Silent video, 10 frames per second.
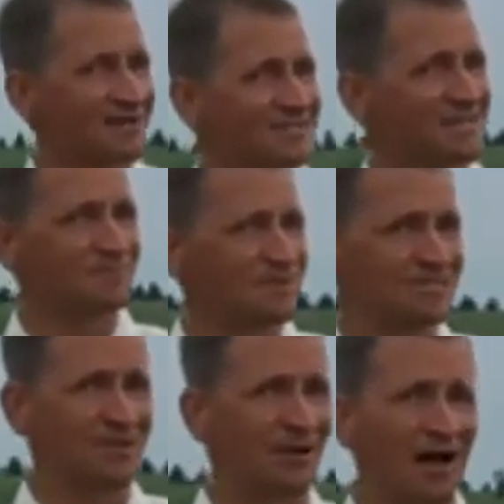and chickpeas
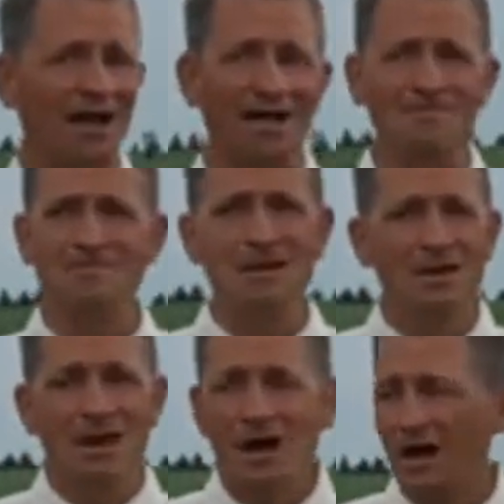here.
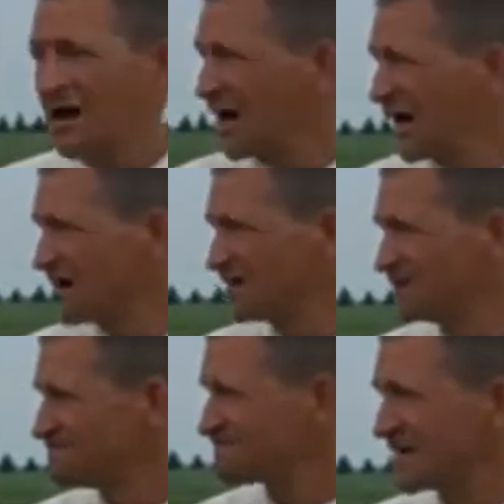
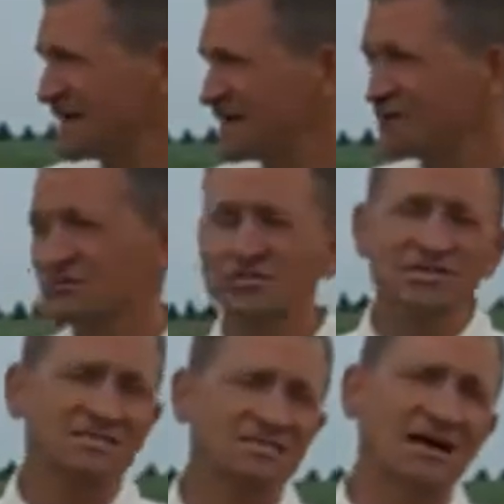It was
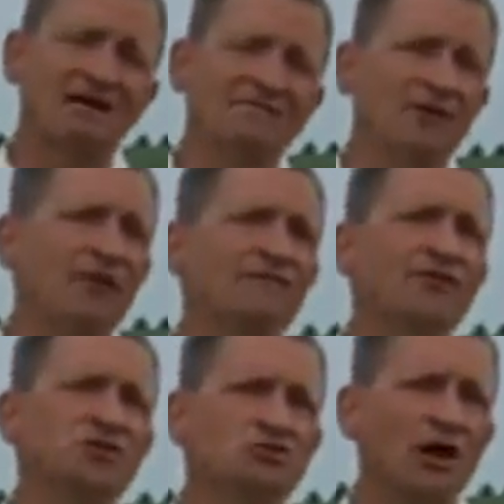just
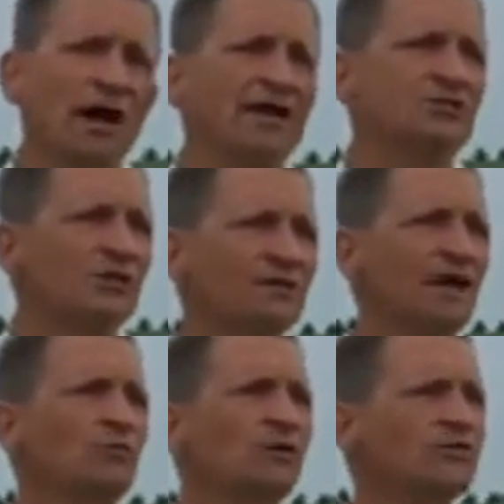very dry during
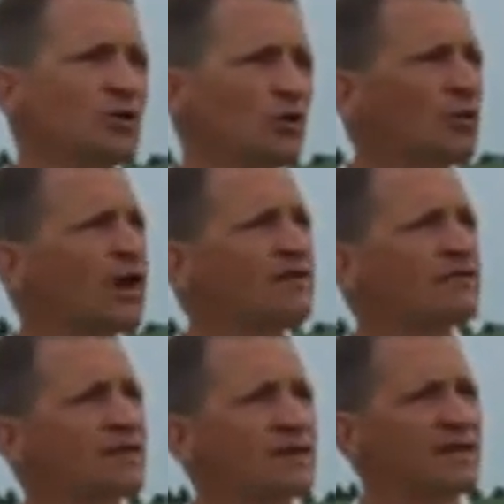that window when
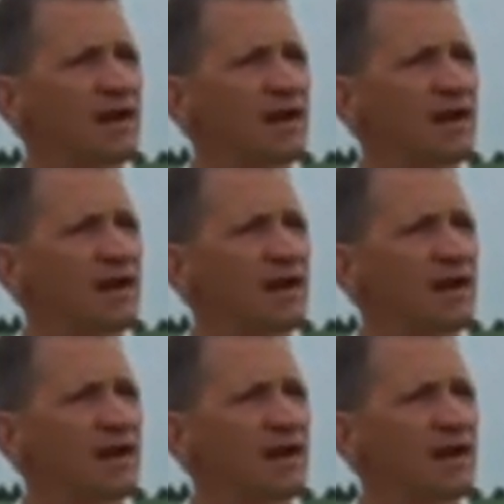the